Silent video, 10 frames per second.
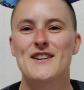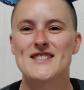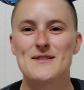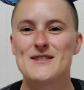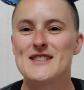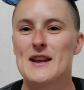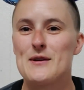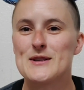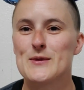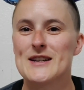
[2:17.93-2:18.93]
Some reason I
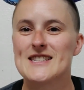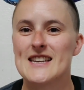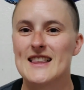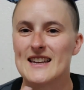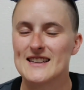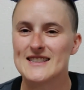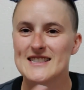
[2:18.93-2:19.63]
always want to say like